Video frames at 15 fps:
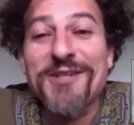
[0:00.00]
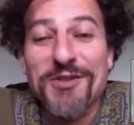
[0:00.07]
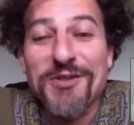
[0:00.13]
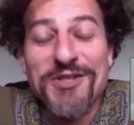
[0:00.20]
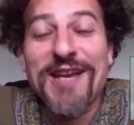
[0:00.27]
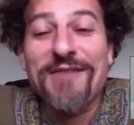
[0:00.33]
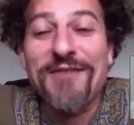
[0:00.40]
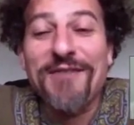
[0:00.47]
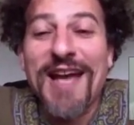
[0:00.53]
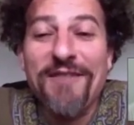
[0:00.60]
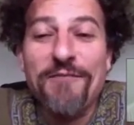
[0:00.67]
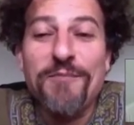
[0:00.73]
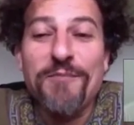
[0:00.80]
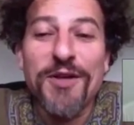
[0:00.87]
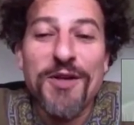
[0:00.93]
because there's
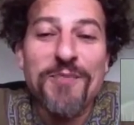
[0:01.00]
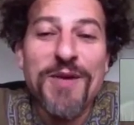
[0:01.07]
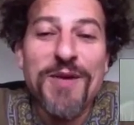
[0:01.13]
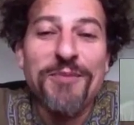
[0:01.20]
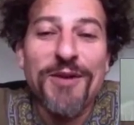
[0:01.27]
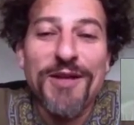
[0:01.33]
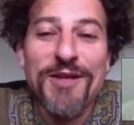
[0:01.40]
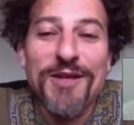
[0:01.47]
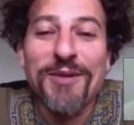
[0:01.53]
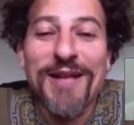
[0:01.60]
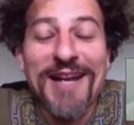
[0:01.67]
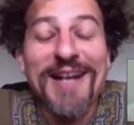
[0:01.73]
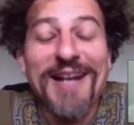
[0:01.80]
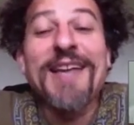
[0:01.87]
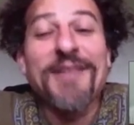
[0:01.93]
7.5 billion people
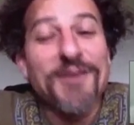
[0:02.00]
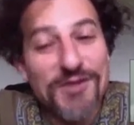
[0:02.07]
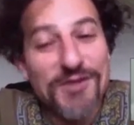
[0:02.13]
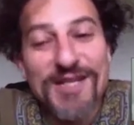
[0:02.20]
on the planet